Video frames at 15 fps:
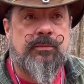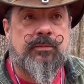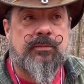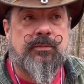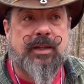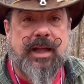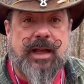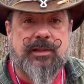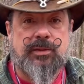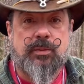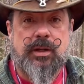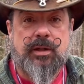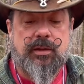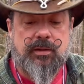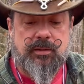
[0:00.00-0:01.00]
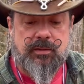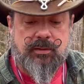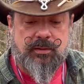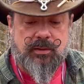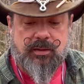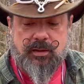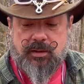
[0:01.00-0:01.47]
Last week,
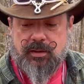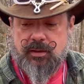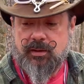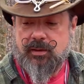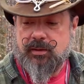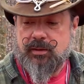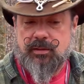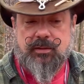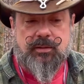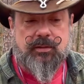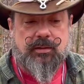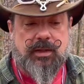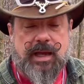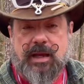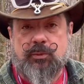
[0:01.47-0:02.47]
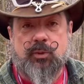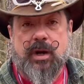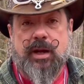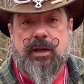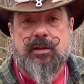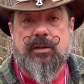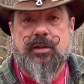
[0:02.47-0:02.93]
it hadn't
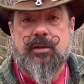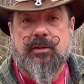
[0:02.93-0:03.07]
rained.